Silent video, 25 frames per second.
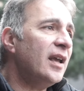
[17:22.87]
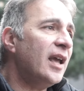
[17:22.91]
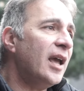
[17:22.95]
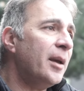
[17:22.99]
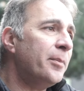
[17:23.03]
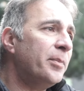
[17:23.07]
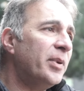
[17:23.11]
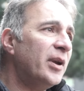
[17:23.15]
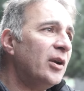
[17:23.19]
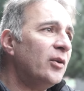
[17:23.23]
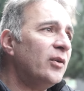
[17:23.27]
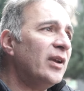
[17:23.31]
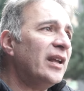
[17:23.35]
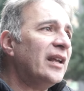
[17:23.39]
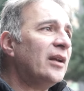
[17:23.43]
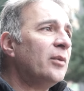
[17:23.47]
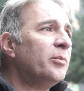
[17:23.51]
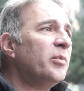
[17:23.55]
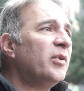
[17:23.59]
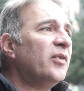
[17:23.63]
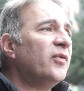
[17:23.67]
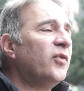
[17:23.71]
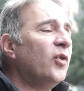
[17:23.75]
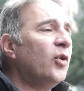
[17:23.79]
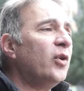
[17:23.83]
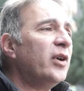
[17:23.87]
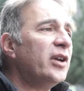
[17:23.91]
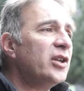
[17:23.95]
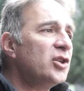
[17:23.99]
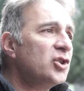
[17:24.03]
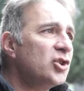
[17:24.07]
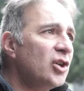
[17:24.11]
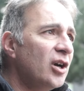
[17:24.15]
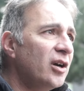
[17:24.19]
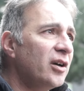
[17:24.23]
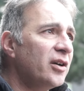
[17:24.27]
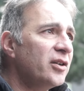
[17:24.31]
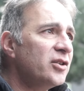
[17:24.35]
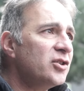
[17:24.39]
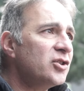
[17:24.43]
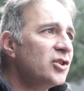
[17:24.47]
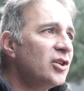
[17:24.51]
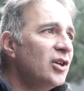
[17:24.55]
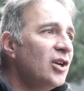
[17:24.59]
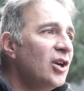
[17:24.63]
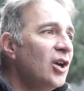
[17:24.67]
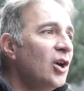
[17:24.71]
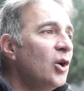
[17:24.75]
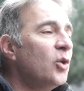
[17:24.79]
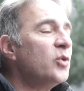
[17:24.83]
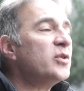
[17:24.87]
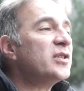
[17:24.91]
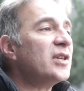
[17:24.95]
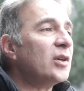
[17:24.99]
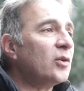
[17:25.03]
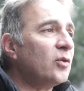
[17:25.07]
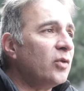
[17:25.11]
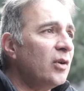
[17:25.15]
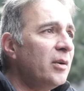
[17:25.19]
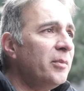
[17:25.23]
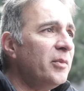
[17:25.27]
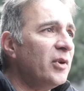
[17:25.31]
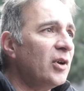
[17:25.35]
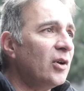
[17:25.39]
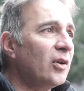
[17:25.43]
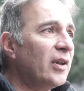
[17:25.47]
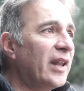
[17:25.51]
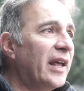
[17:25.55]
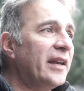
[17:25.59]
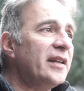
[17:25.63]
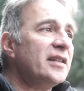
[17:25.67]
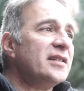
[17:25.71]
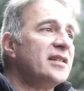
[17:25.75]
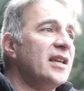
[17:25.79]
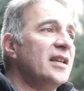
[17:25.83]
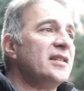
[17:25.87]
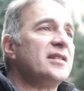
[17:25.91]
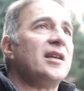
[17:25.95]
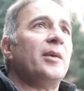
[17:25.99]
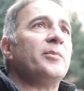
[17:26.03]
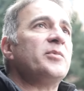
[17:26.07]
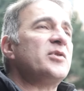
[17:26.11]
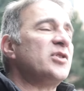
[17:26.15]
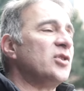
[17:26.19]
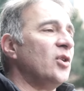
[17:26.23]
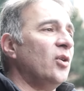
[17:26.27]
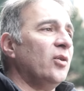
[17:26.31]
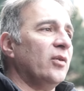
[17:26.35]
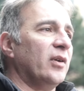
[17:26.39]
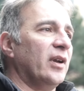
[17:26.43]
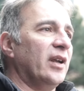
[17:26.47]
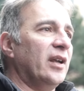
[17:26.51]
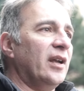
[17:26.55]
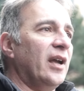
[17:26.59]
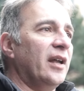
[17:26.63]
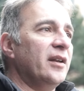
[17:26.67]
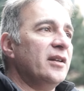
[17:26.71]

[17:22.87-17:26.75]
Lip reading: appearing before a judge who's a criminal, and he says, I'm sorry.